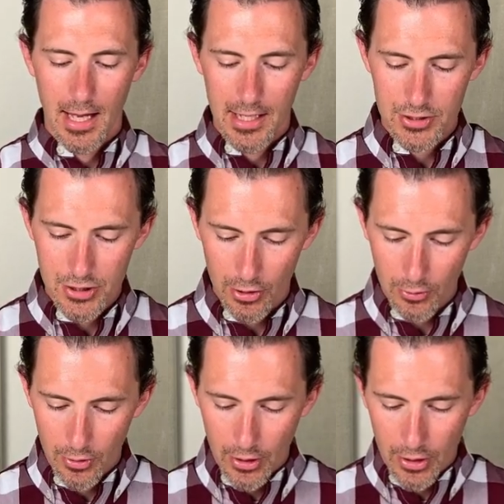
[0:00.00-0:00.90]
And
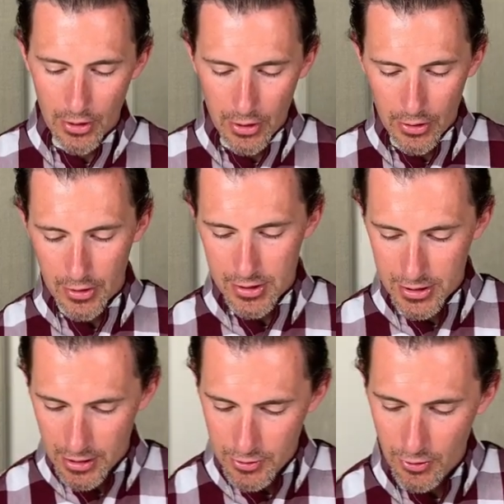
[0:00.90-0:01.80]
so, the
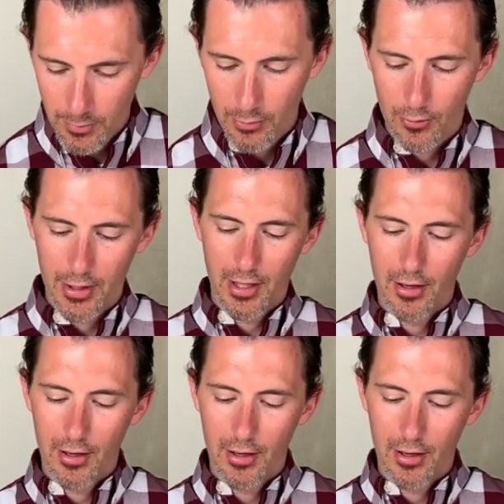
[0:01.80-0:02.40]
central point